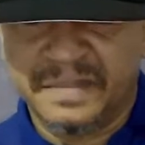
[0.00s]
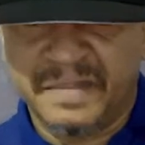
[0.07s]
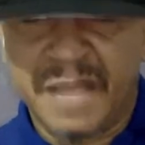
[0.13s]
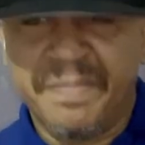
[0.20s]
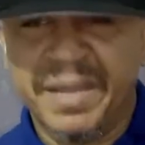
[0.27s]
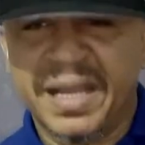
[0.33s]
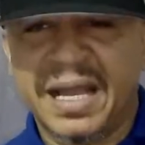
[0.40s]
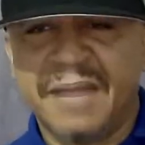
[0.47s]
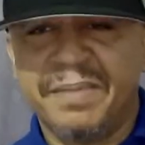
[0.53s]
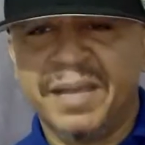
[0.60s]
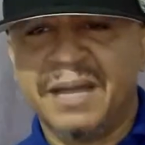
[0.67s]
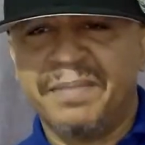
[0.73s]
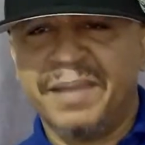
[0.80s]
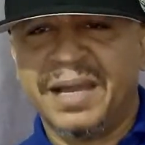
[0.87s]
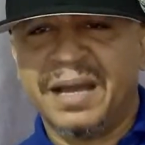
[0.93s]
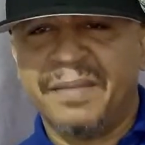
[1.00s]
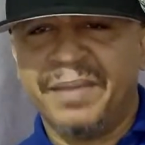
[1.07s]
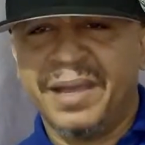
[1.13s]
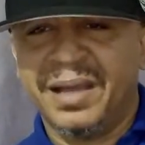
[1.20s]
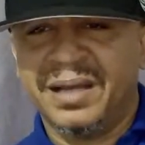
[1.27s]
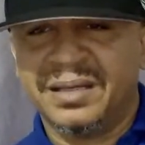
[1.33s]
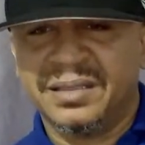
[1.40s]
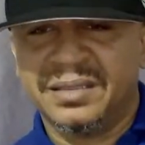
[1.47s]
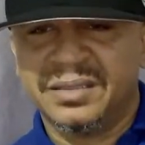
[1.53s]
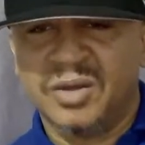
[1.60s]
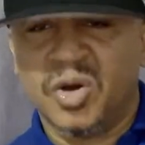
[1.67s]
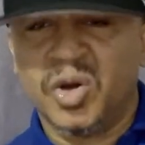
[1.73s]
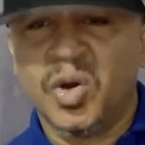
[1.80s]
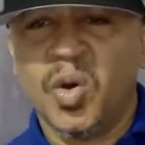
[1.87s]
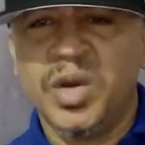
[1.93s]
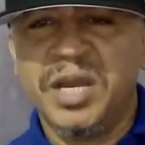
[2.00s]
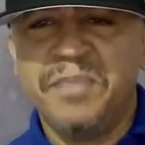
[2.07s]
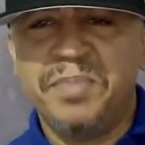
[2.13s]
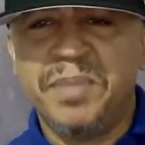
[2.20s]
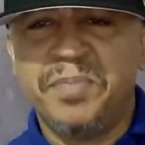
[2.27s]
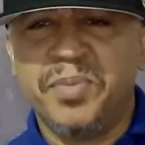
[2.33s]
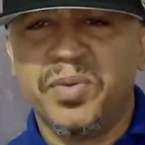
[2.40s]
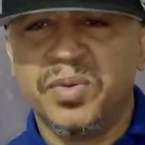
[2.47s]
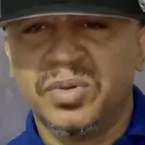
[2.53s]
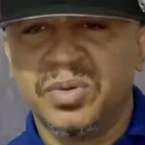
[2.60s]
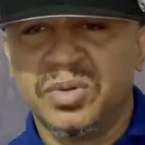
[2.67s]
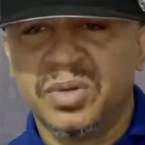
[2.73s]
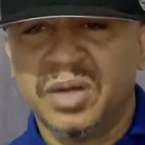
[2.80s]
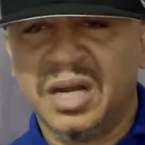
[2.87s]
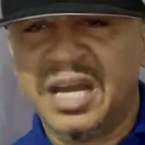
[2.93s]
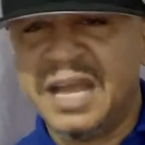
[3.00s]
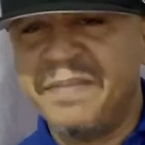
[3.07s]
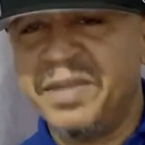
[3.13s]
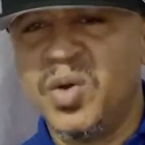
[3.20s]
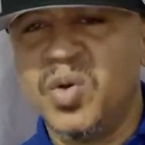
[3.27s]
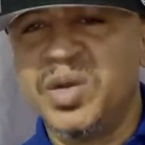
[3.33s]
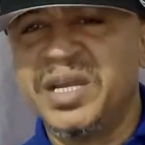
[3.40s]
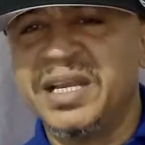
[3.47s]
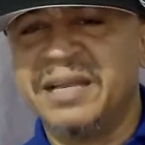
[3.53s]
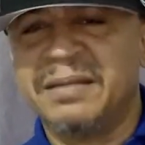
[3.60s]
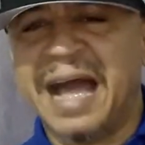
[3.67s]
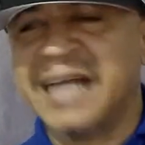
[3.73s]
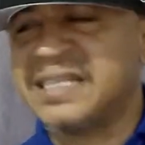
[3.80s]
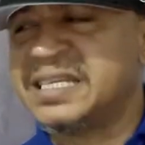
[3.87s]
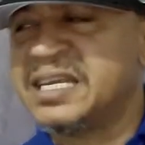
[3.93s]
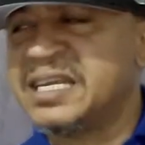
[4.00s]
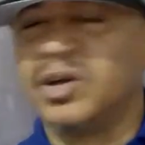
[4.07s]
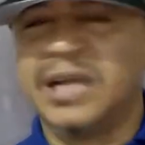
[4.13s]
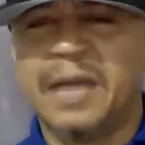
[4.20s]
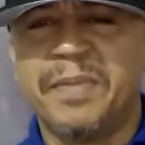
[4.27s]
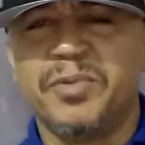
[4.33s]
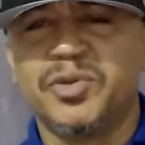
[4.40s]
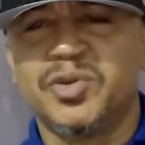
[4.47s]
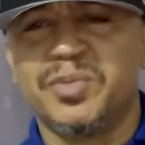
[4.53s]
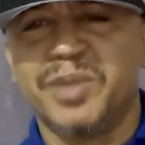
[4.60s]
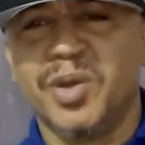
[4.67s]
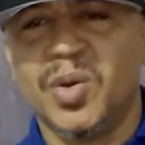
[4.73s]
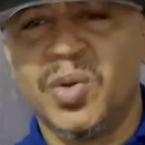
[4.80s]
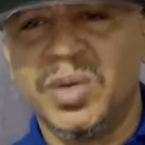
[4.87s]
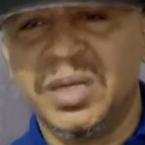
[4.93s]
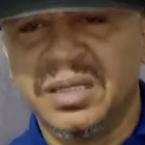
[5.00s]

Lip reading: I beg, I beg, I beg, I beg. Unholy people claiming holy, asking other people to be holy.